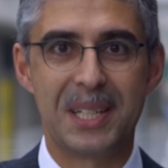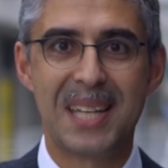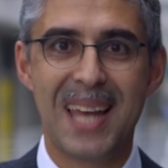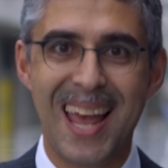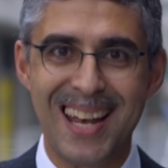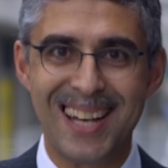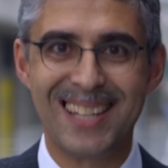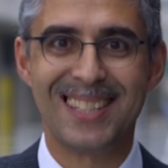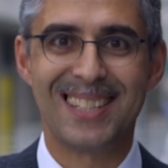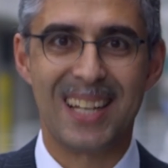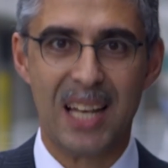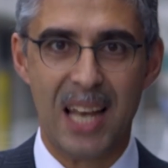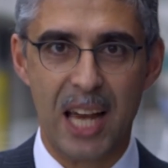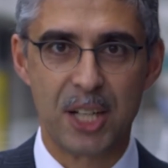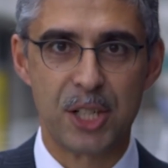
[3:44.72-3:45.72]
Attendance at
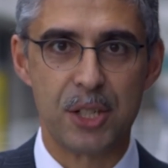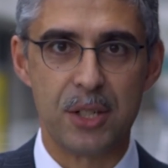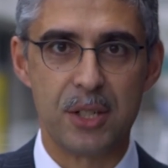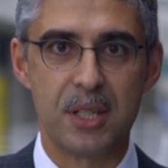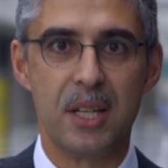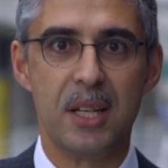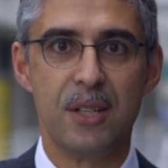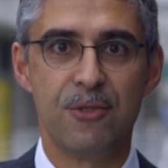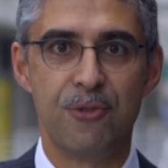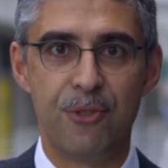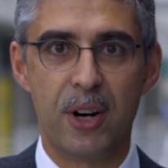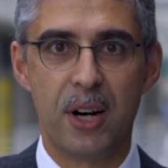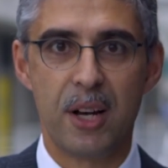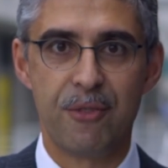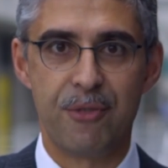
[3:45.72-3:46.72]
lectures is
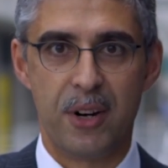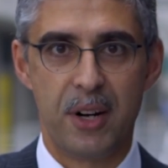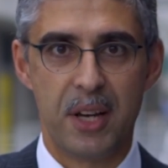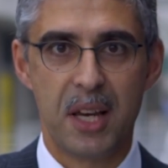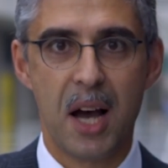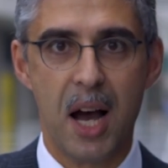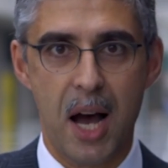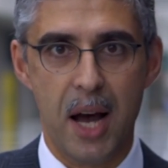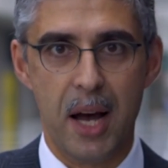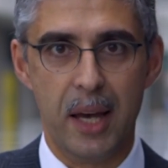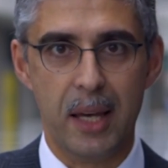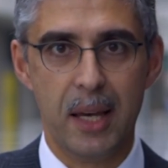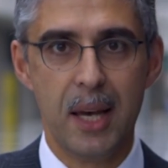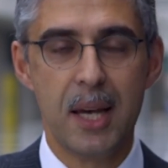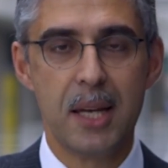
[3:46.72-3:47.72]
very, very high.